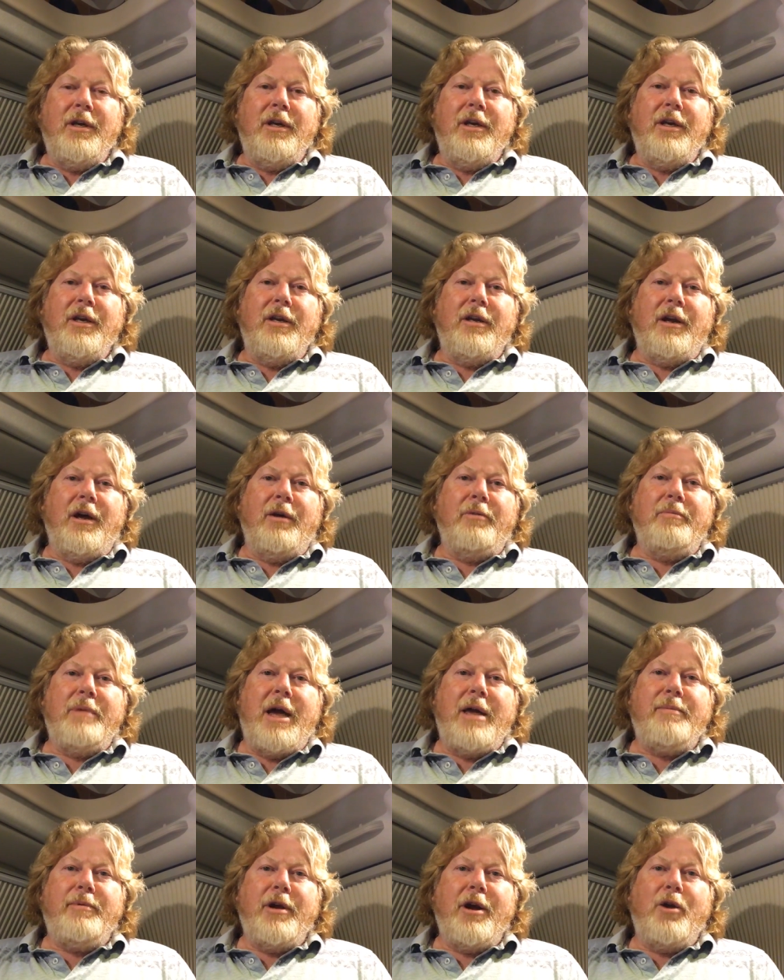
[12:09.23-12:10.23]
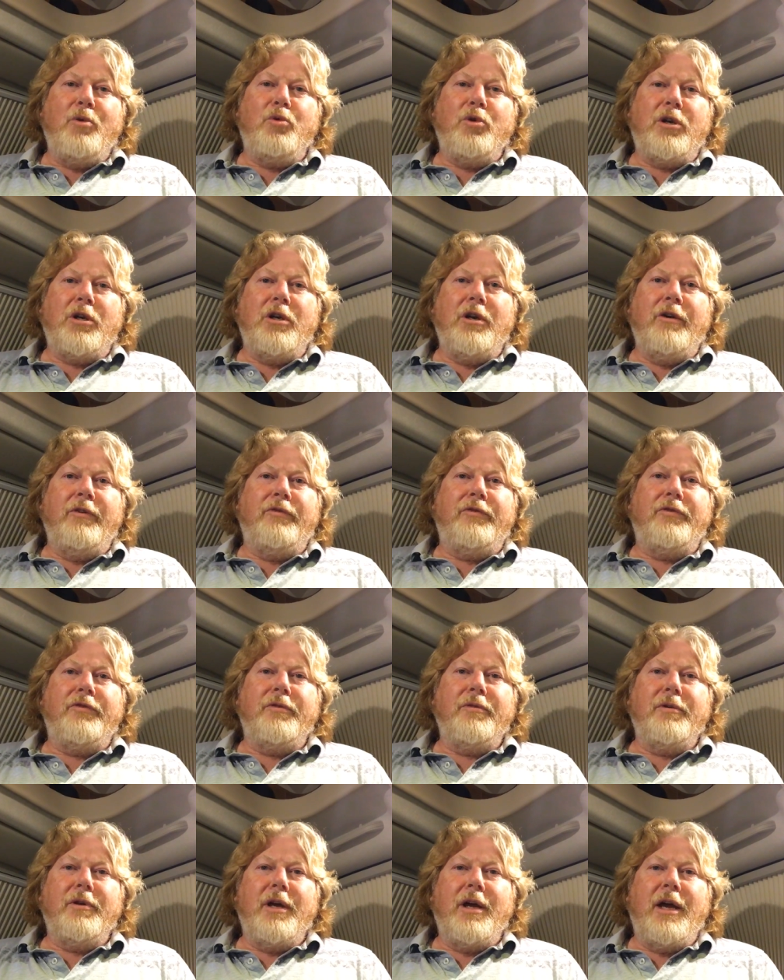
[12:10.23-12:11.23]
you know, maybe I wouldn't have
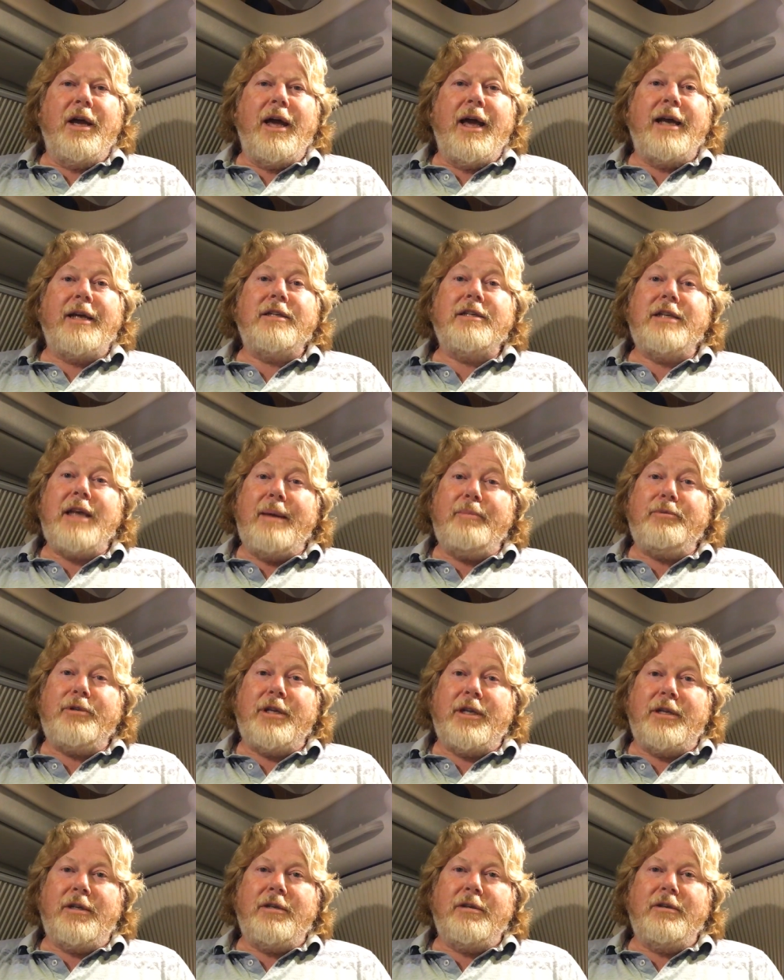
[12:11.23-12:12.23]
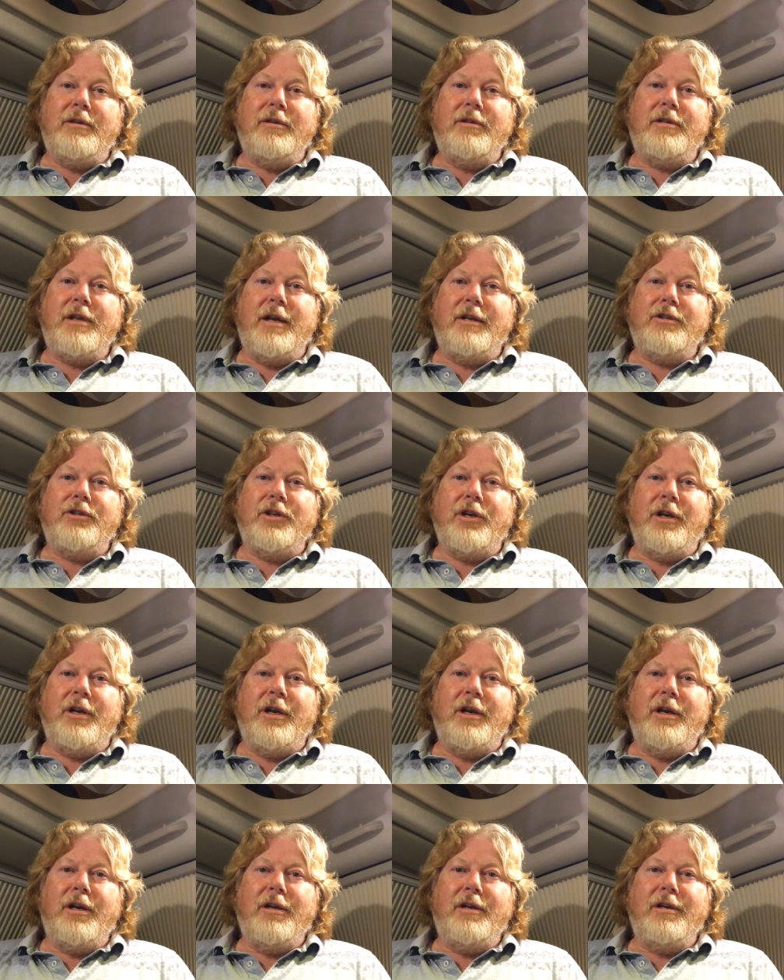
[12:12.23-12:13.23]
accepted such
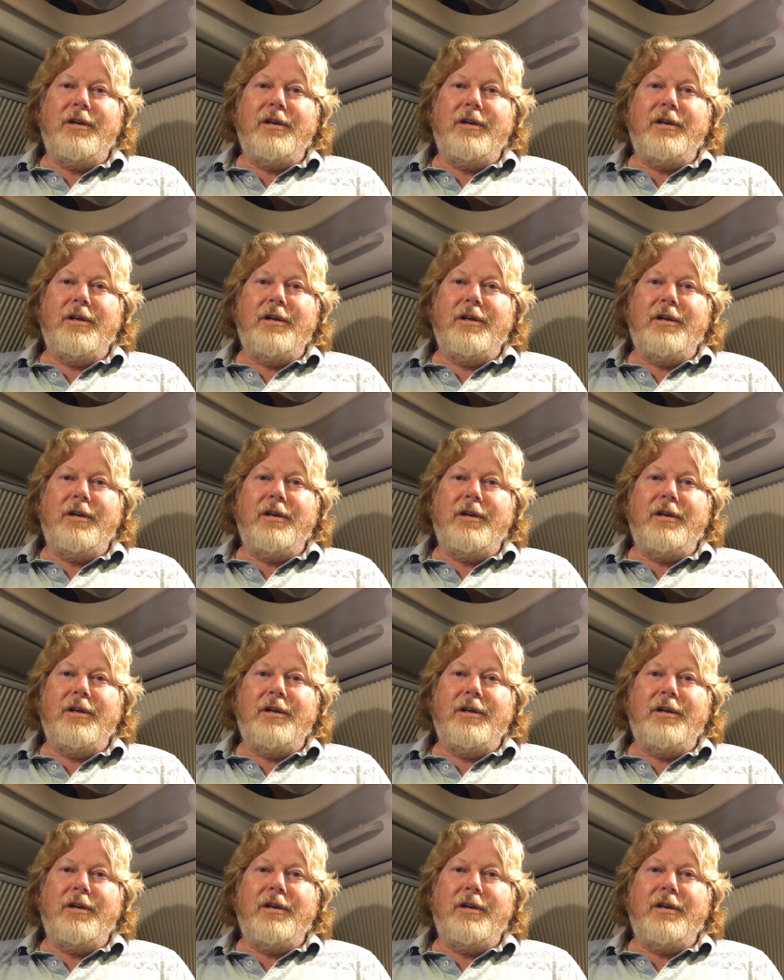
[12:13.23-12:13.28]
a